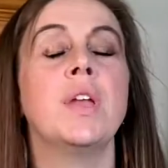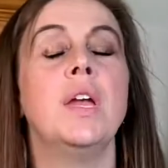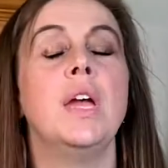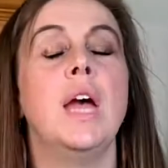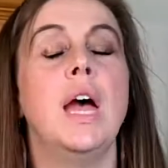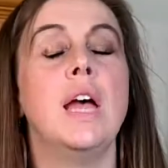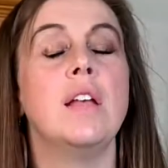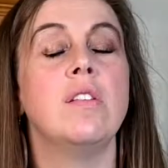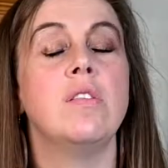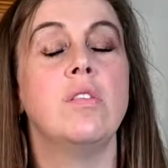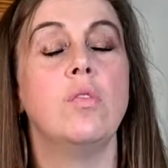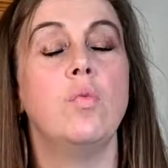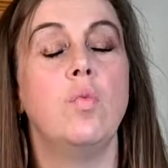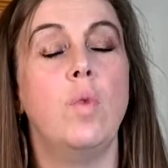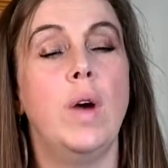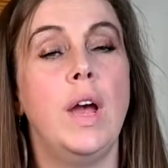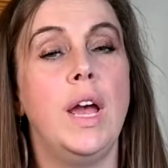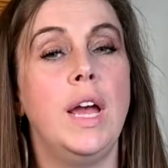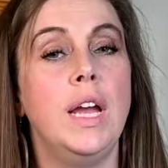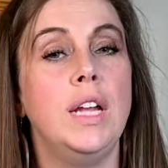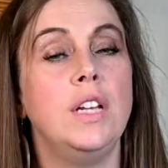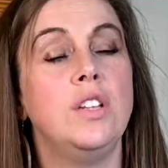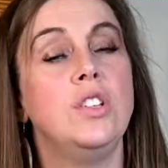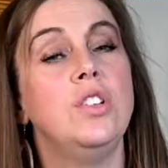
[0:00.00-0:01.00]
as a
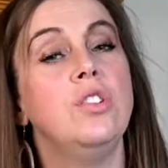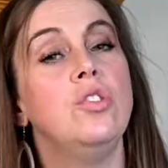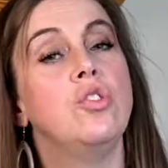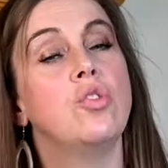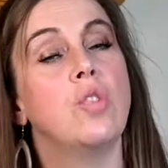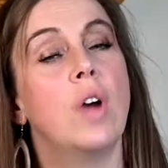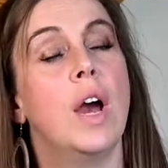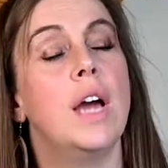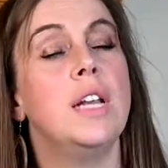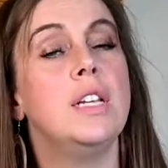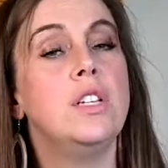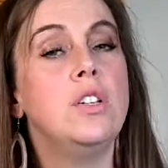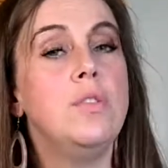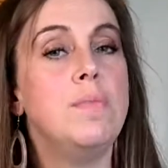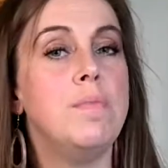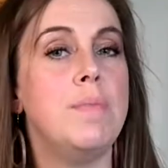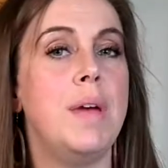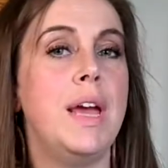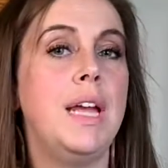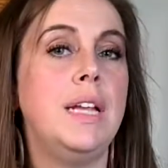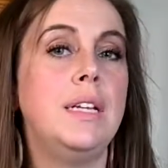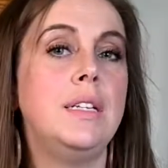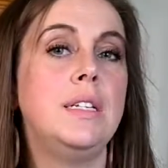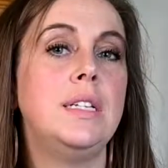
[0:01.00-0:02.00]
way to try to
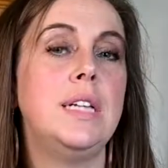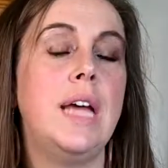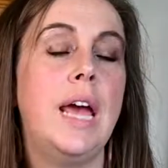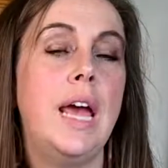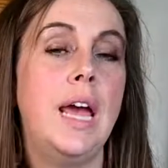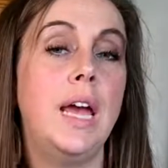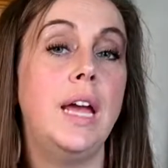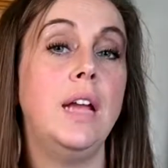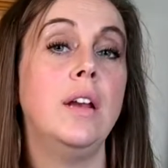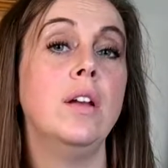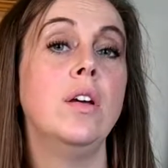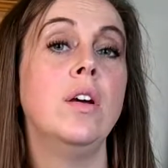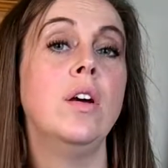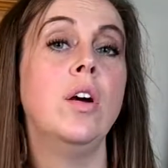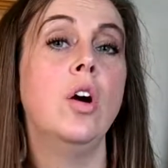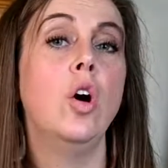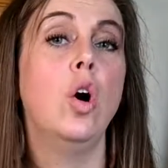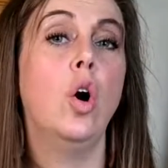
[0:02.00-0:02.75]
maintain